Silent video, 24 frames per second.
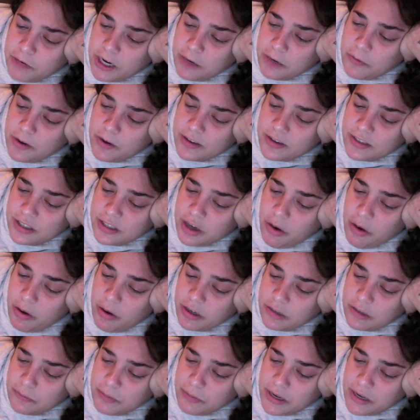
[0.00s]
wasn't going to
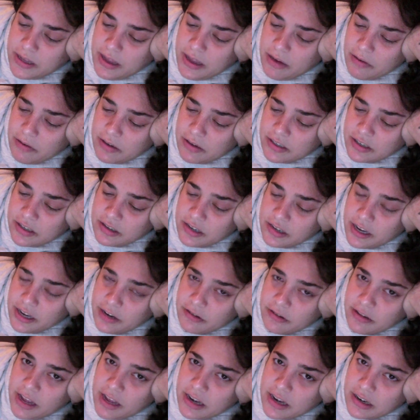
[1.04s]
be there until later
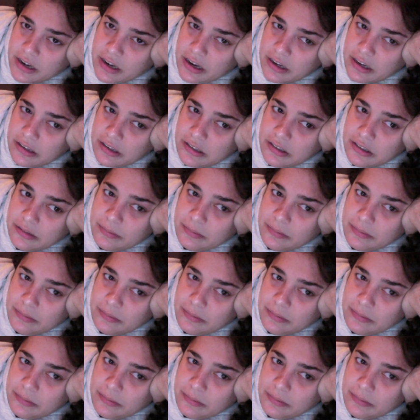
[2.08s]
that night.